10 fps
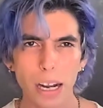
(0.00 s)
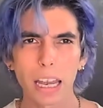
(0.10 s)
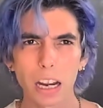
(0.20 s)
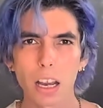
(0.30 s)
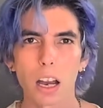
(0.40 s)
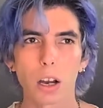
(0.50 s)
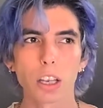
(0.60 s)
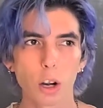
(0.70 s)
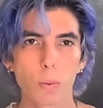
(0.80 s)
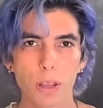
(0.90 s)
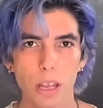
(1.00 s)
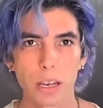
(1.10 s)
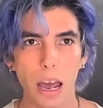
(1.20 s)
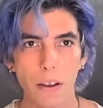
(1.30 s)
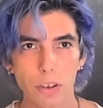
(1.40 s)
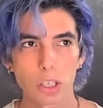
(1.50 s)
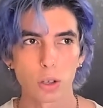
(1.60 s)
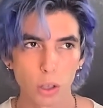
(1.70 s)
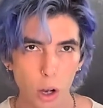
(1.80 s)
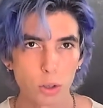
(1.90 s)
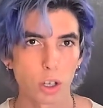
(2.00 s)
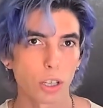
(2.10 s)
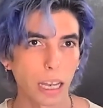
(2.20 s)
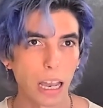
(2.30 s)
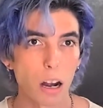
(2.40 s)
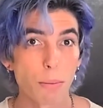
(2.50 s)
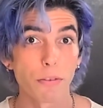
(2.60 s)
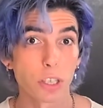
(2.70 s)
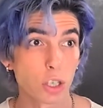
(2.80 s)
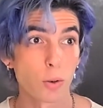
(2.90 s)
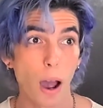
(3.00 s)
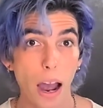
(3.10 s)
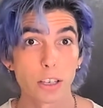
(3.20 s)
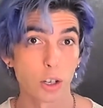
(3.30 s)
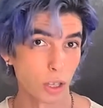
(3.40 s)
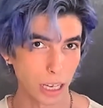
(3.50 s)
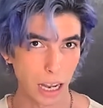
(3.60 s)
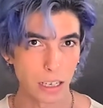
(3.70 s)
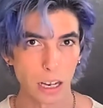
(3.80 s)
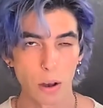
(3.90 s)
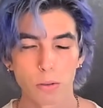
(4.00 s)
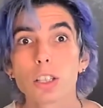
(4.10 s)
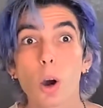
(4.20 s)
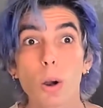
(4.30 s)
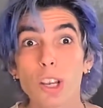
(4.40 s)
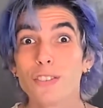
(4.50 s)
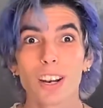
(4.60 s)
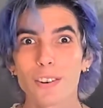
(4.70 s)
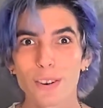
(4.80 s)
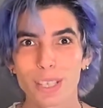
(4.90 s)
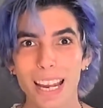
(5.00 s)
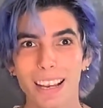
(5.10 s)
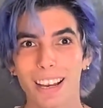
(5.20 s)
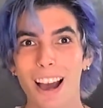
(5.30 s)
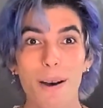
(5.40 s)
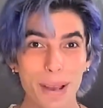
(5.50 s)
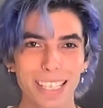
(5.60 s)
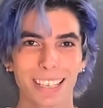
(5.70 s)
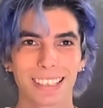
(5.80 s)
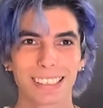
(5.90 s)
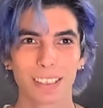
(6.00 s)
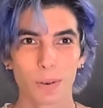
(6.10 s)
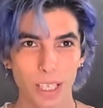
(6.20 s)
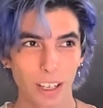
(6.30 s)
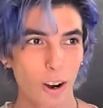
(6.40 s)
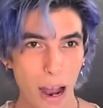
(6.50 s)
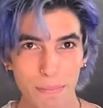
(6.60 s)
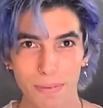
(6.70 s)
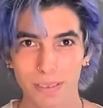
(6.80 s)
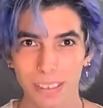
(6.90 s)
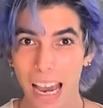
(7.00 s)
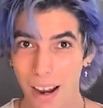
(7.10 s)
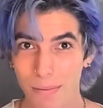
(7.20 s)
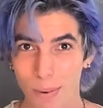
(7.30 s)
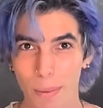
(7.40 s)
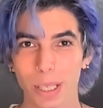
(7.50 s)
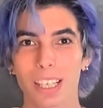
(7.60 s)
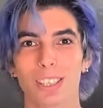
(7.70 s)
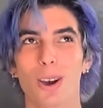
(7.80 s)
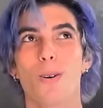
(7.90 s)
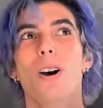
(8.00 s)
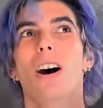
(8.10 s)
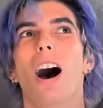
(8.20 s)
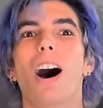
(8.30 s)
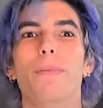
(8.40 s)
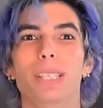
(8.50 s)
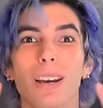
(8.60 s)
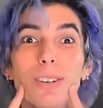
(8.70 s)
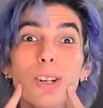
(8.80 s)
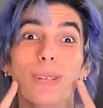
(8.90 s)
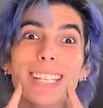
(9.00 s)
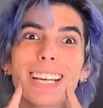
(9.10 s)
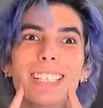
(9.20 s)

to get it, within that. If it's too low, turn the gain up. If it's too high, turn the gain down. So you've done your first take. Amazing. Was it crap? Yeah, probably. So it's time to do a second